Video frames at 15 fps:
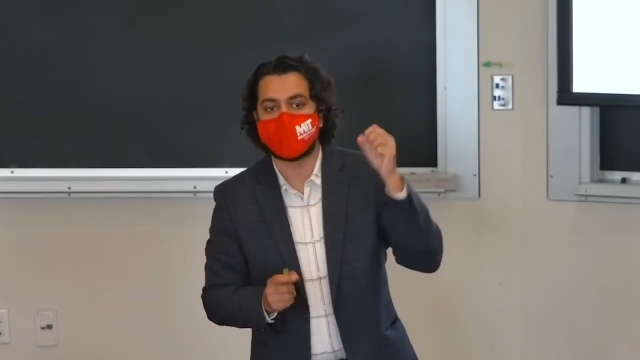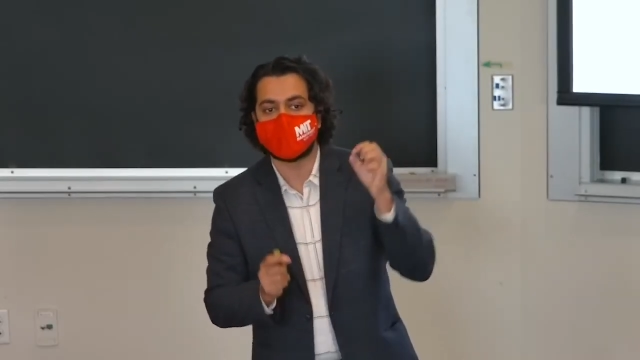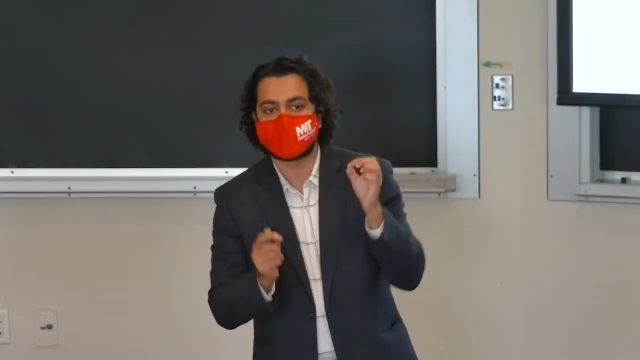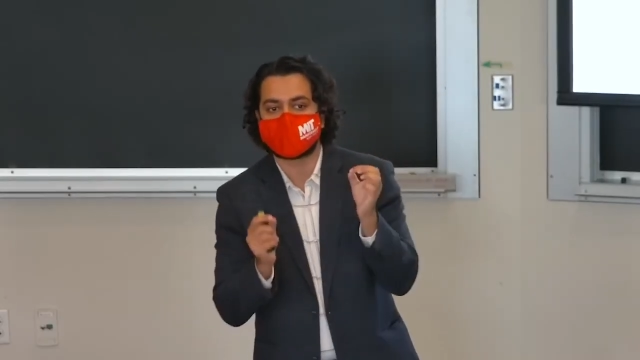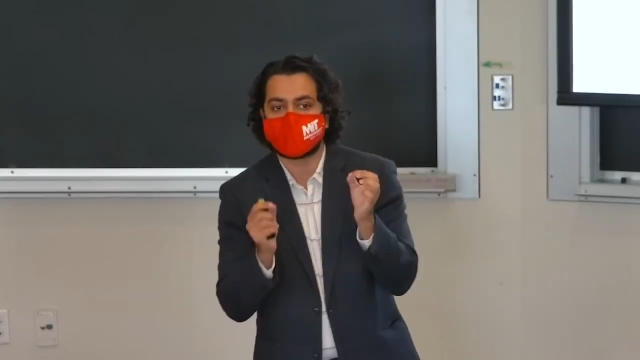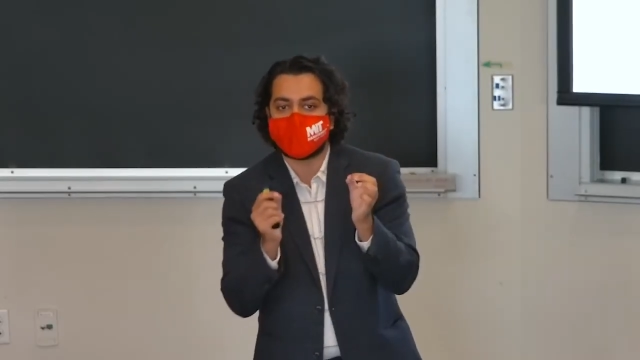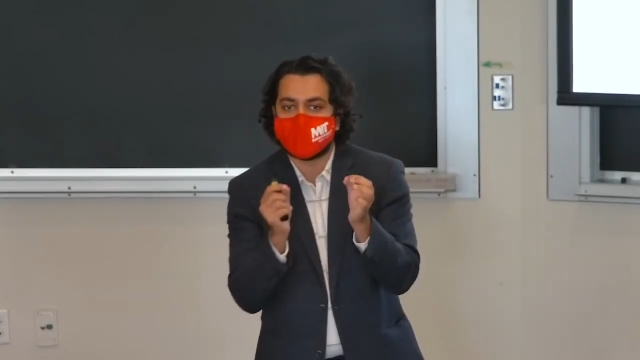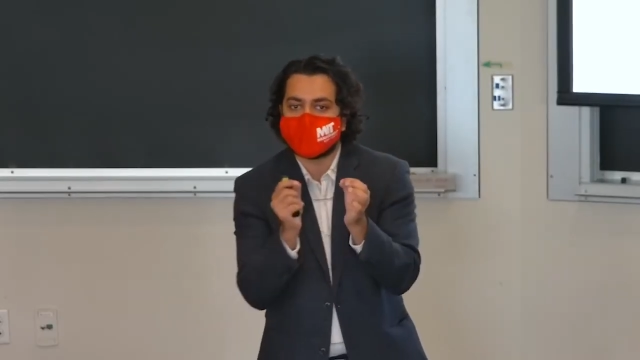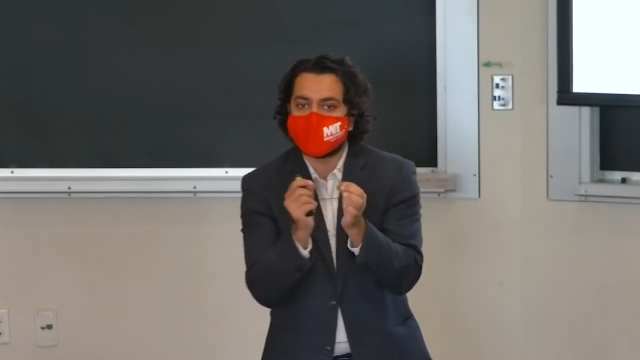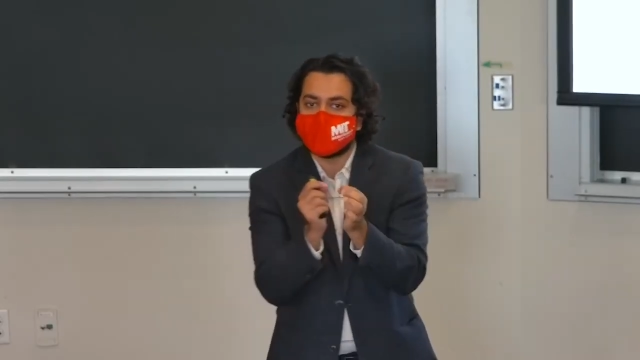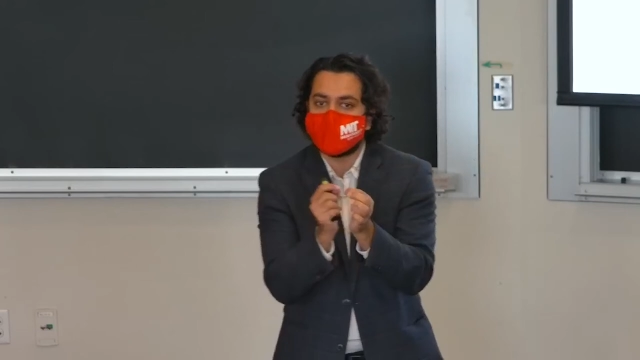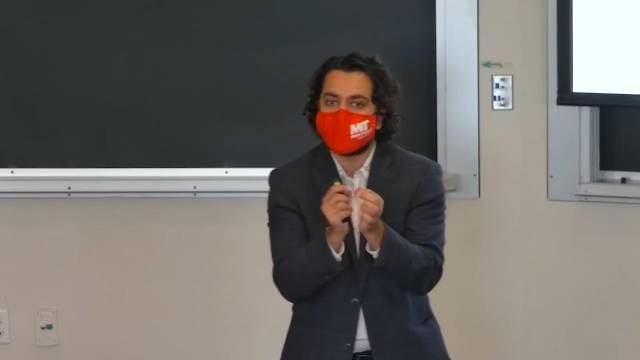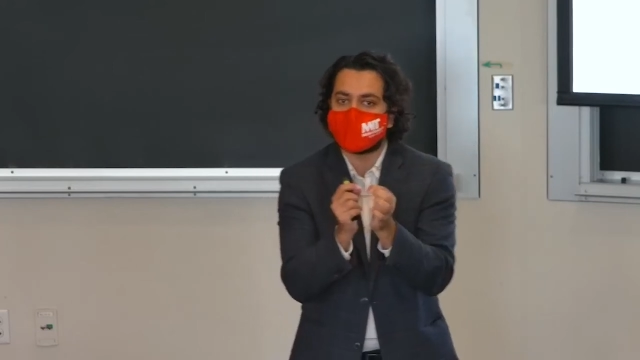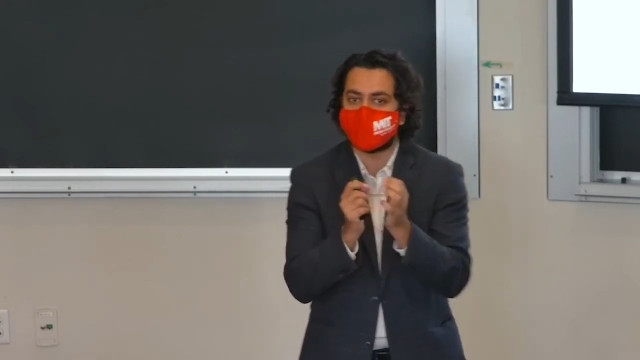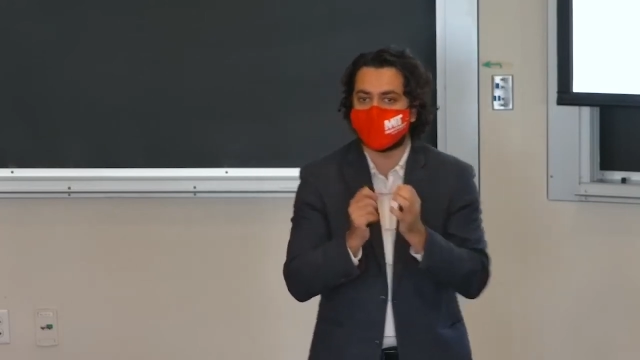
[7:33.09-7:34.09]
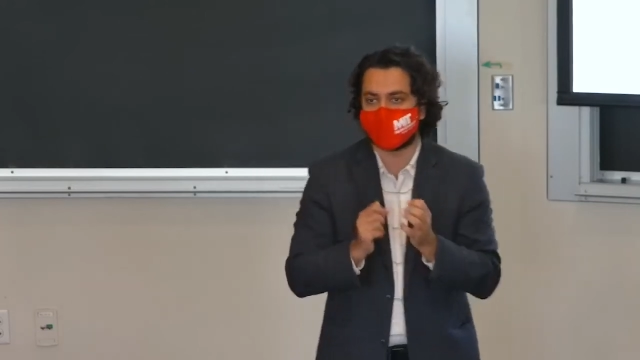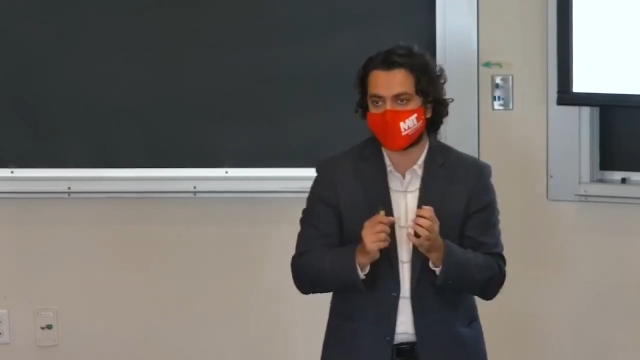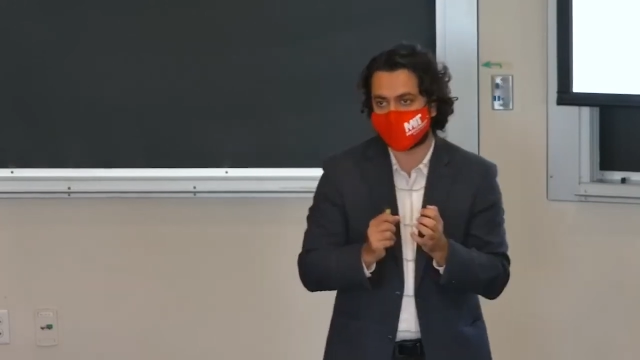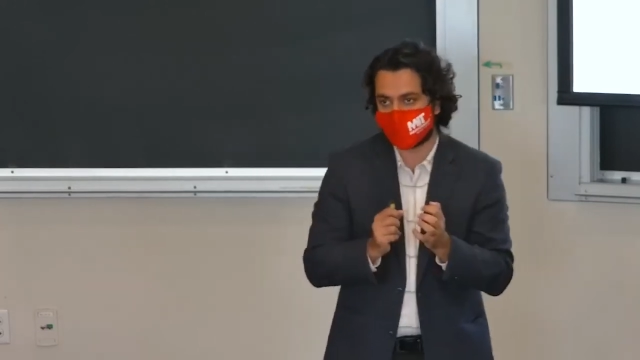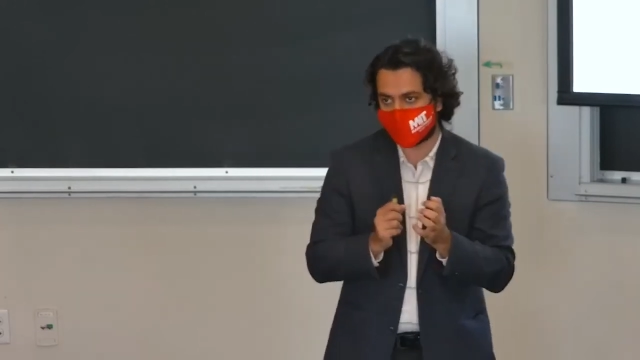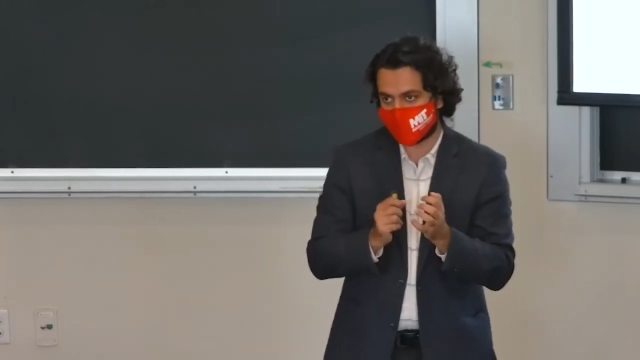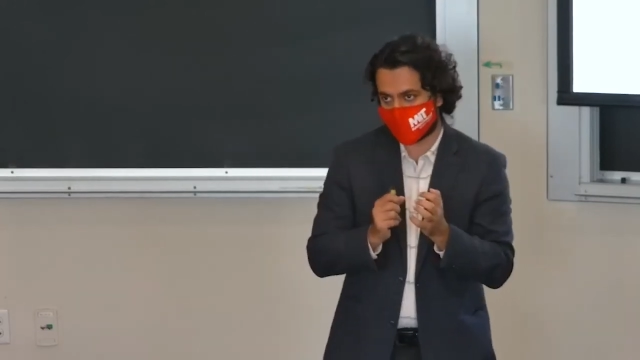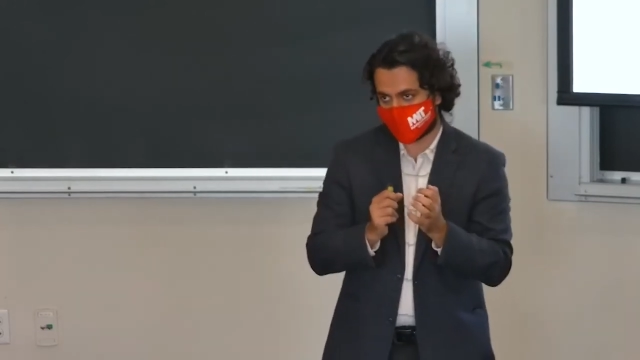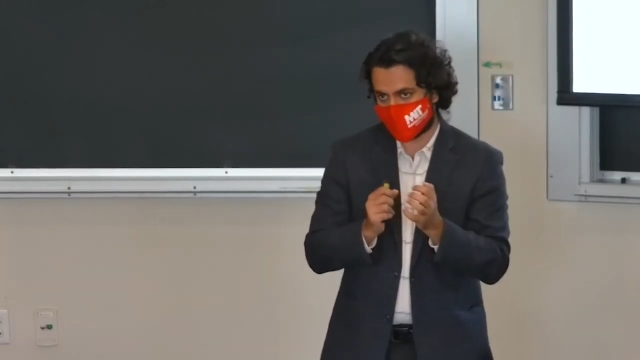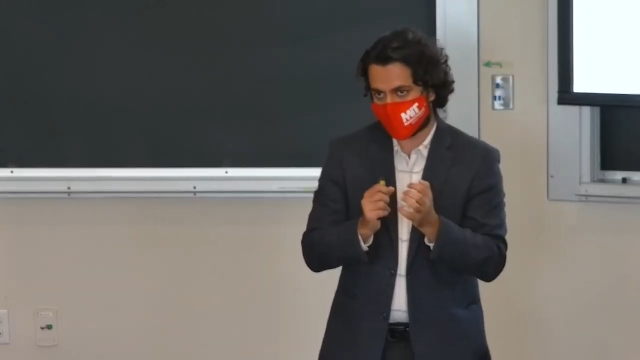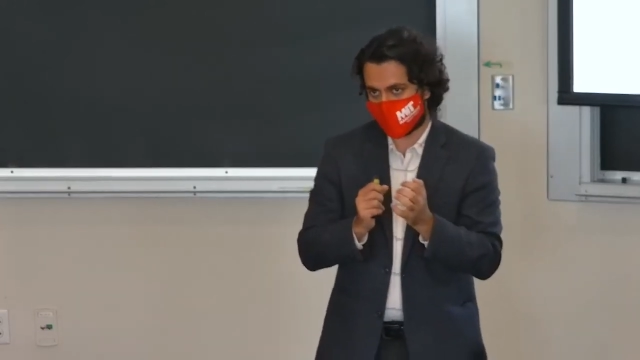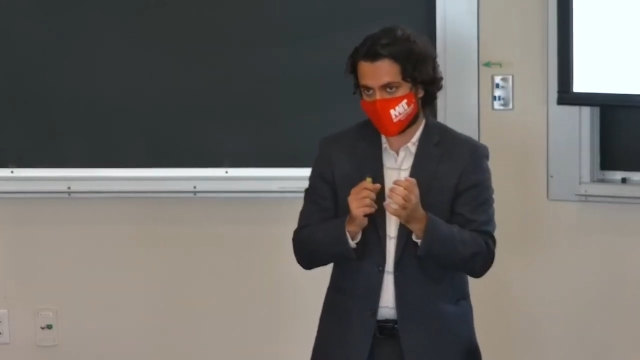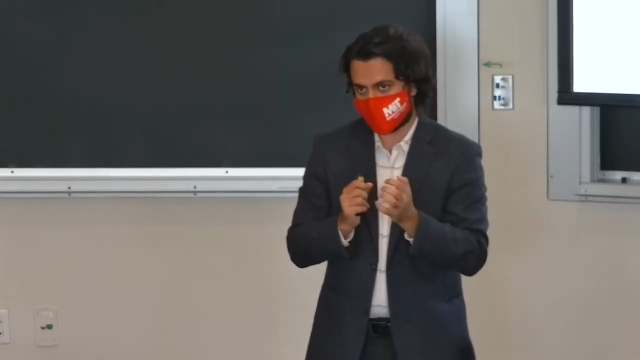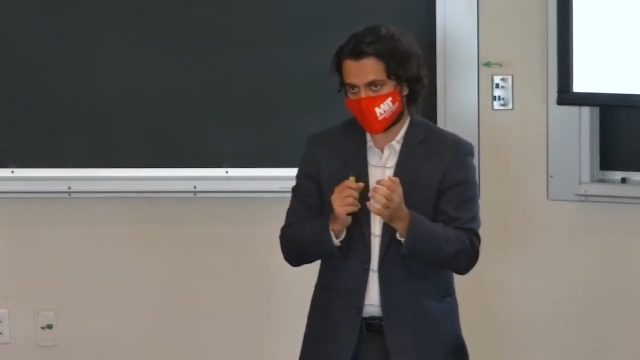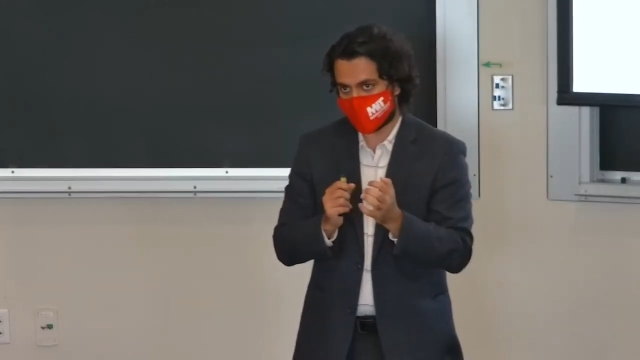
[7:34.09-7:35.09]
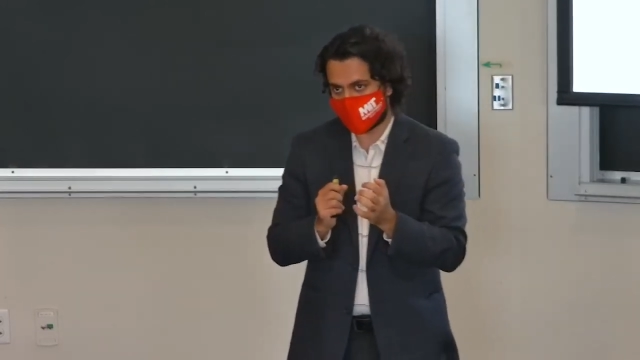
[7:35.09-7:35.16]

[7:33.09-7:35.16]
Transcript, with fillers: slightly closer in the space.